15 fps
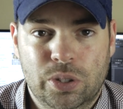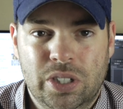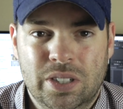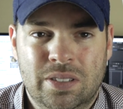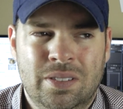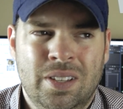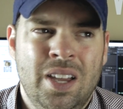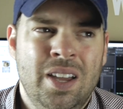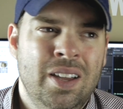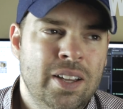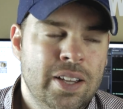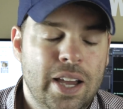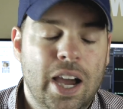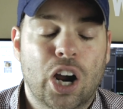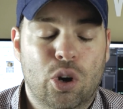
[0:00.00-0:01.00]
which is
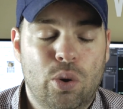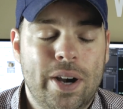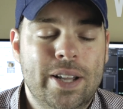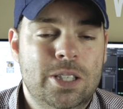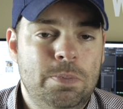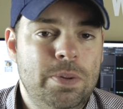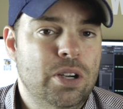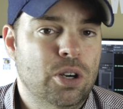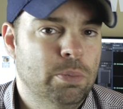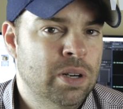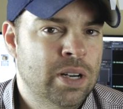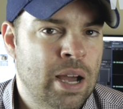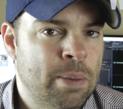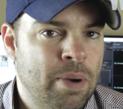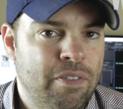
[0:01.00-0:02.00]
a great speaker, but
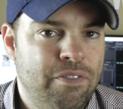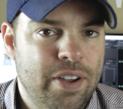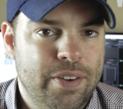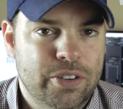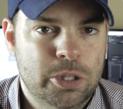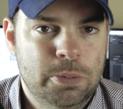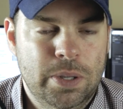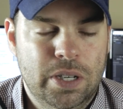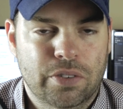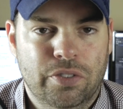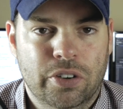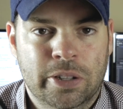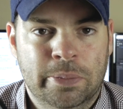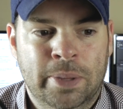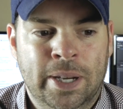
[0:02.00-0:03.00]
not my favorite speaker
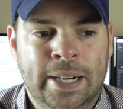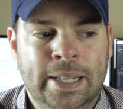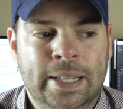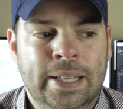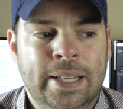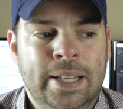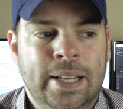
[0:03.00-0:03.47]
for the money.